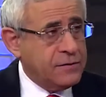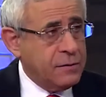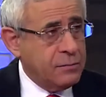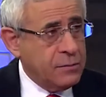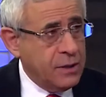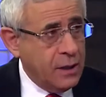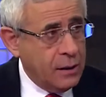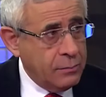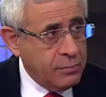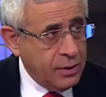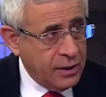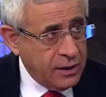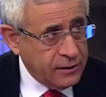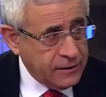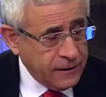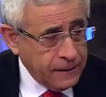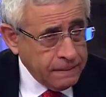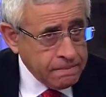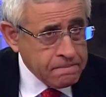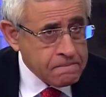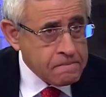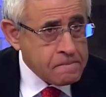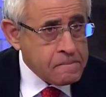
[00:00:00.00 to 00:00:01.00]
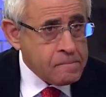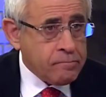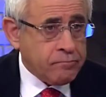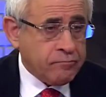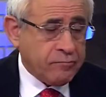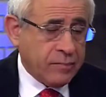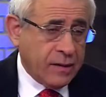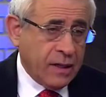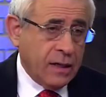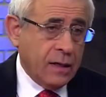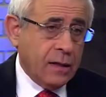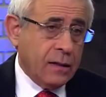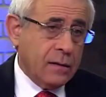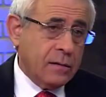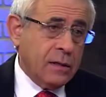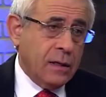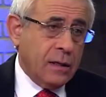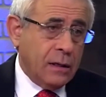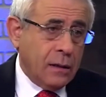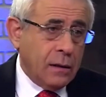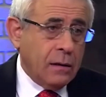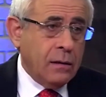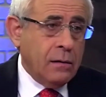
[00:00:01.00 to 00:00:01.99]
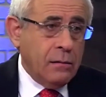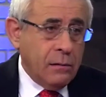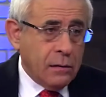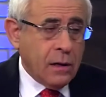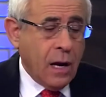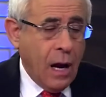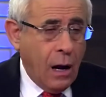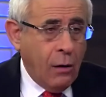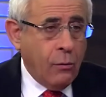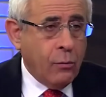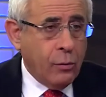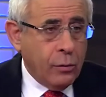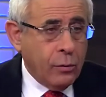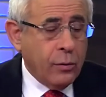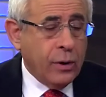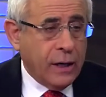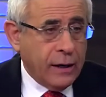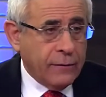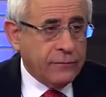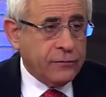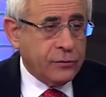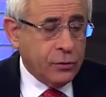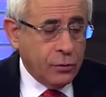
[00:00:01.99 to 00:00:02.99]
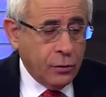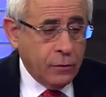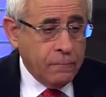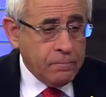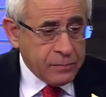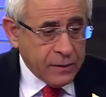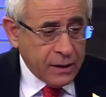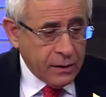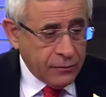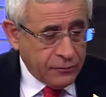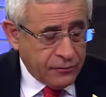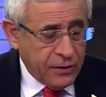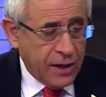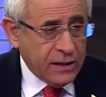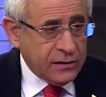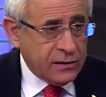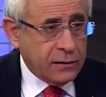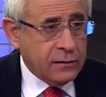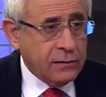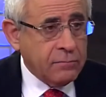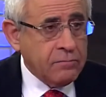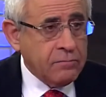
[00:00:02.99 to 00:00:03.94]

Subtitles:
them the ability. And then now we have to fight it.